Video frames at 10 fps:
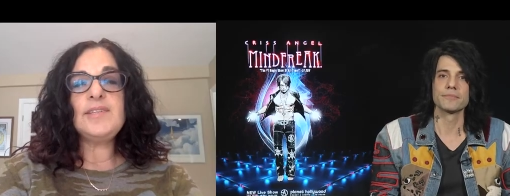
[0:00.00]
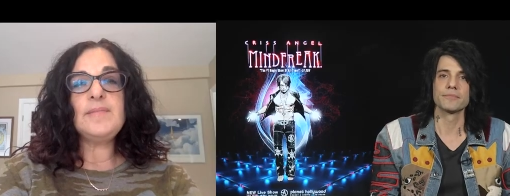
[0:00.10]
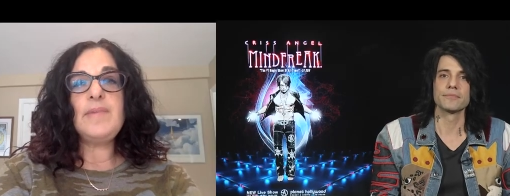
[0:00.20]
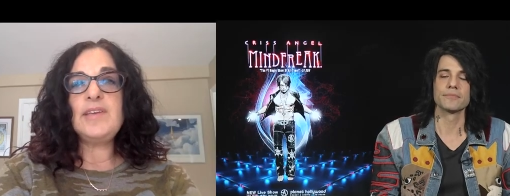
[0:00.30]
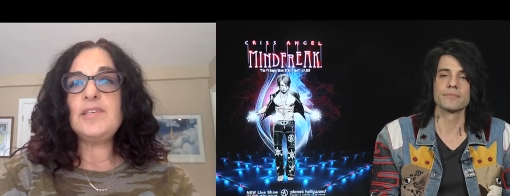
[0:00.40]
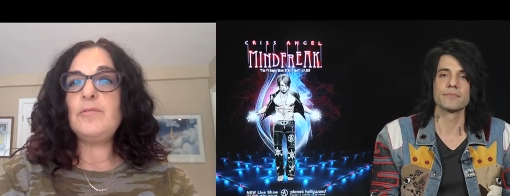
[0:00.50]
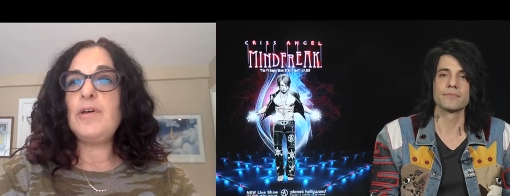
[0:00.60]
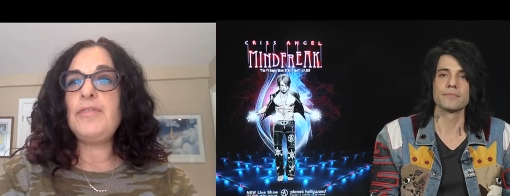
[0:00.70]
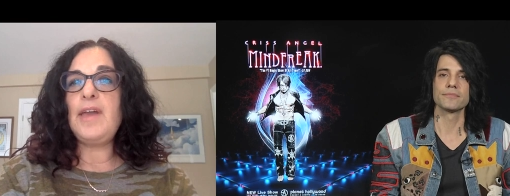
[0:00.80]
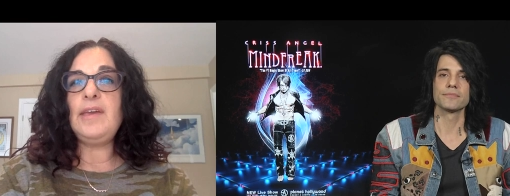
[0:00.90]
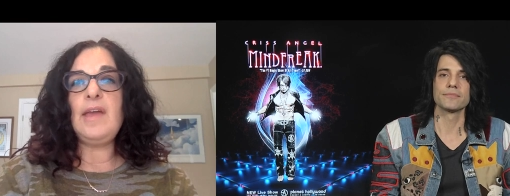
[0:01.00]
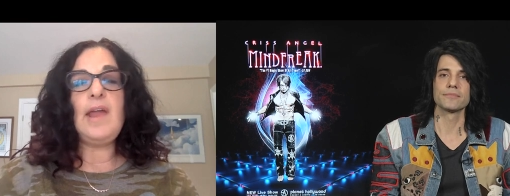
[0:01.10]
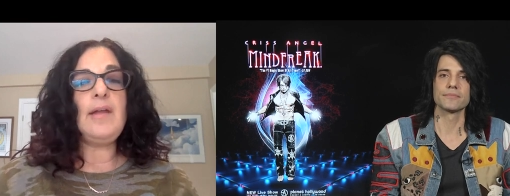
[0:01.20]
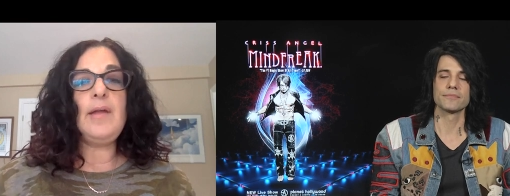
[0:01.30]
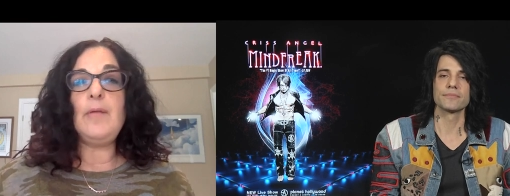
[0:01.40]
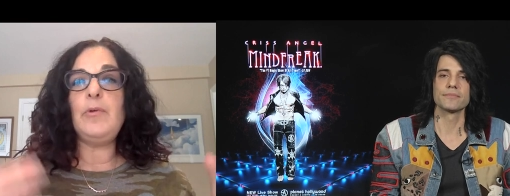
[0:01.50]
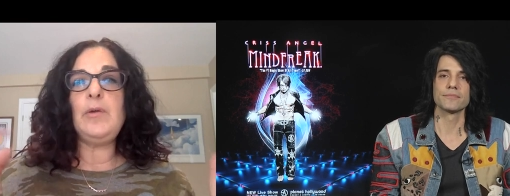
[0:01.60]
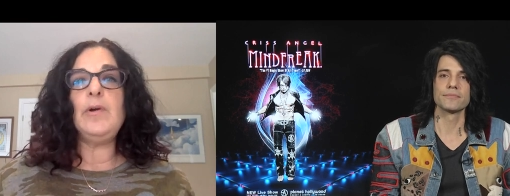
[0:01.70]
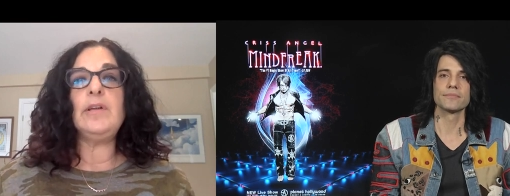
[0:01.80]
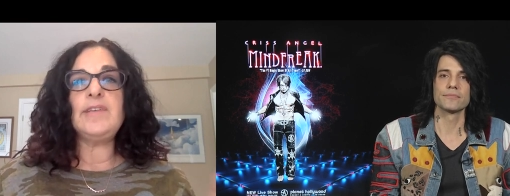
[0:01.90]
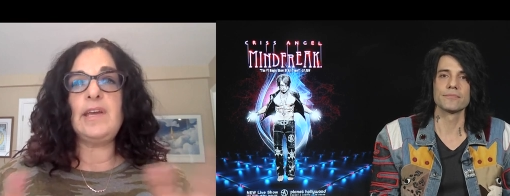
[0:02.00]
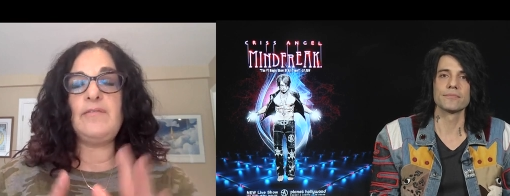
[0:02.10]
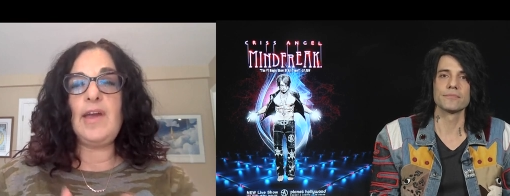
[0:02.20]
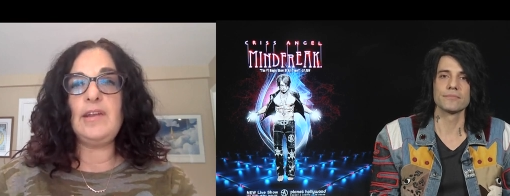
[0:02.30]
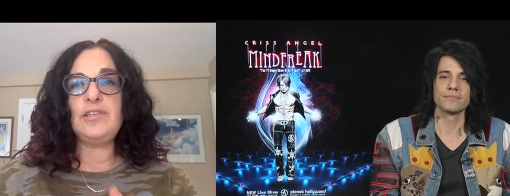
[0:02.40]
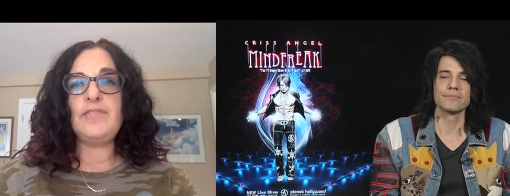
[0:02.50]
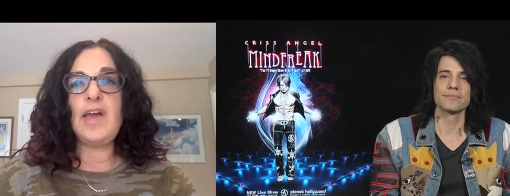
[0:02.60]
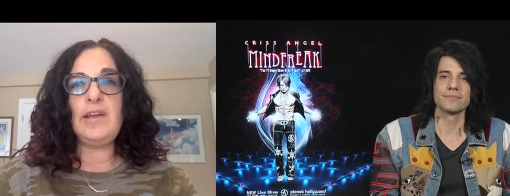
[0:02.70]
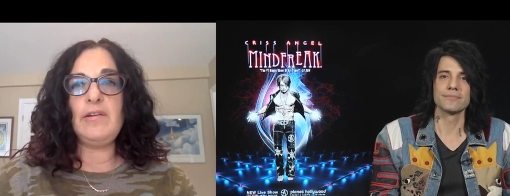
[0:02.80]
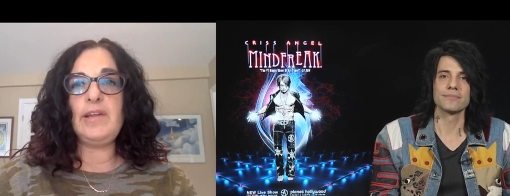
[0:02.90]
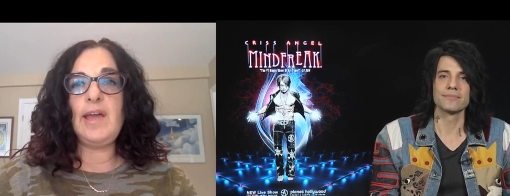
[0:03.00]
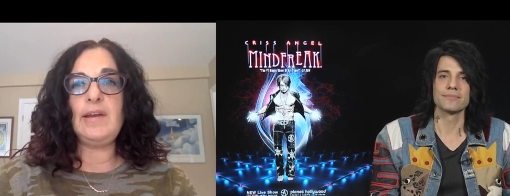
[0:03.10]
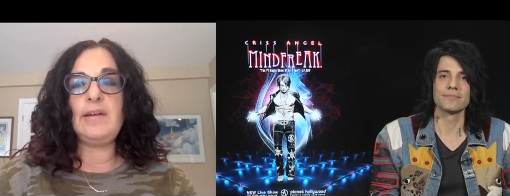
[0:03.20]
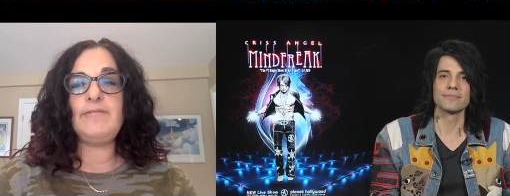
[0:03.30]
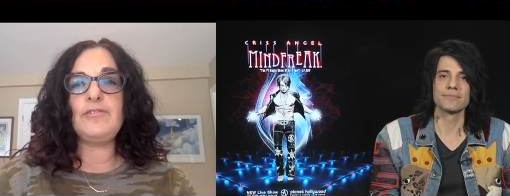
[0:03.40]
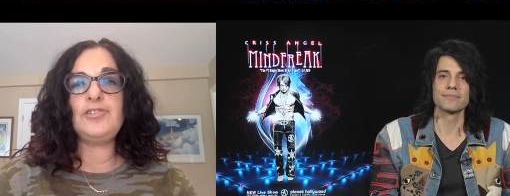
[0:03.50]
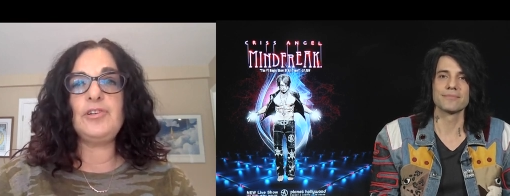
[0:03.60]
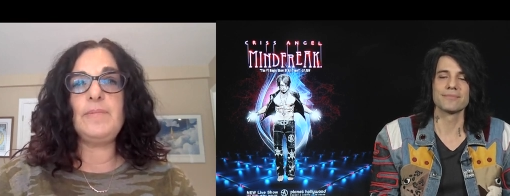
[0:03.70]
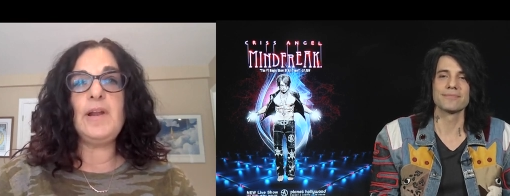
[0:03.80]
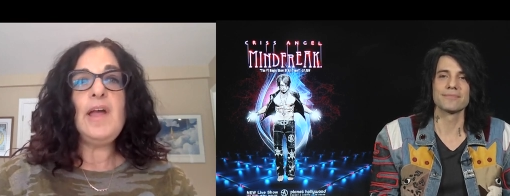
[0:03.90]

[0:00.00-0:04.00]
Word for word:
Speaker 1: That's amazing. Well, thank you. And, and we will take advantage of that here in Canada for sure.